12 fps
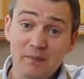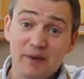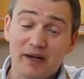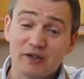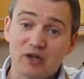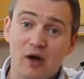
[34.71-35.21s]
I'm
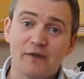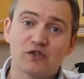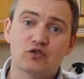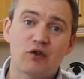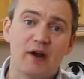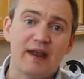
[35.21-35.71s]
going to dive
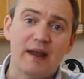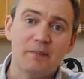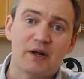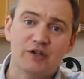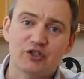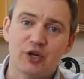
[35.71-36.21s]
straight in, I'm
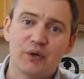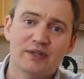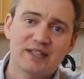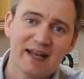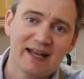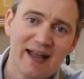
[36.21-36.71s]
going to show you
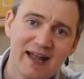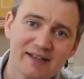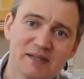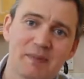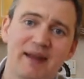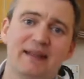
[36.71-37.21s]
exactly how
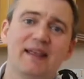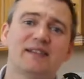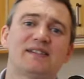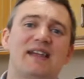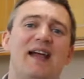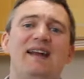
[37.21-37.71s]
to make
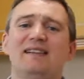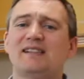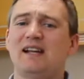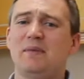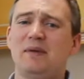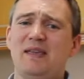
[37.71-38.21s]
this and it's
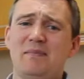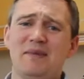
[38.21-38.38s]
going to be